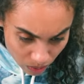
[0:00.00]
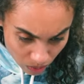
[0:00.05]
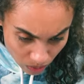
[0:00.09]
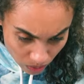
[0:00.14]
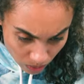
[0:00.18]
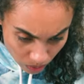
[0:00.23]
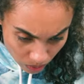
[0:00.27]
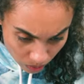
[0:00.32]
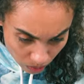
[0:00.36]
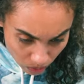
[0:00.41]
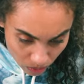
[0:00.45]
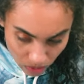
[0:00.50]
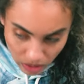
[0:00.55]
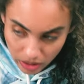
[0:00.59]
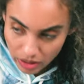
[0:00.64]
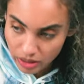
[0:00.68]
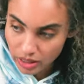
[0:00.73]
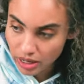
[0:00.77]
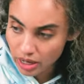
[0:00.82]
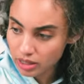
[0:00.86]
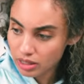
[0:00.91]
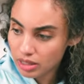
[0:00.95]
Ooh,
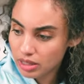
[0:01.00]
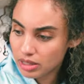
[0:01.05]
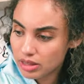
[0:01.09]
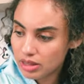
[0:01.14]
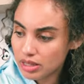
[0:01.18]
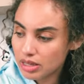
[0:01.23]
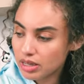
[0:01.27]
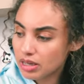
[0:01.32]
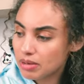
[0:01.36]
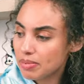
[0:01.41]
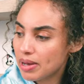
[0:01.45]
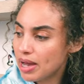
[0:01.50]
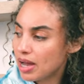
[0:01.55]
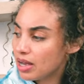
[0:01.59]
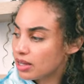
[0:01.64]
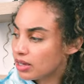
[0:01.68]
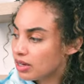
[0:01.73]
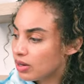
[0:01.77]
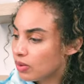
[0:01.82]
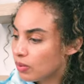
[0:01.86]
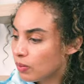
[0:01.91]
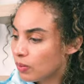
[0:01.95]
now that I think
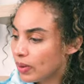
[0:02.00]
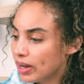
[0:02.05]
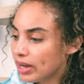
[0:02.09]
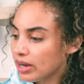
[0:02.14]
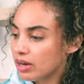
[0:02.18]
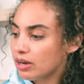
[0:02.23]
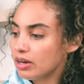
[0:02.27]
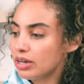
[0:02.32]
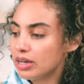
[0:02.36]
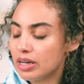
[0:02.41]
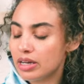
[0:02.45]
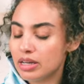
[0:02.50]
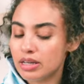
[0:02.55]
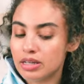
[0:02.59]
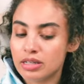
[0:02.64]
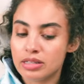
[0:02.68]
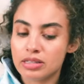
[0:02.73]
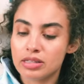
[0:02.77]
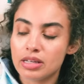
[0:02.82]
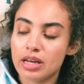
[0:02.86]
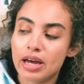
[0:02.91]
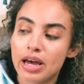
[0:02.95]
about it, where
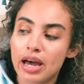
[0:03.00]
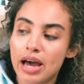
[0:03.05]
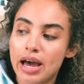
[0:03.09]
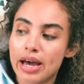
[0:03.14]
is,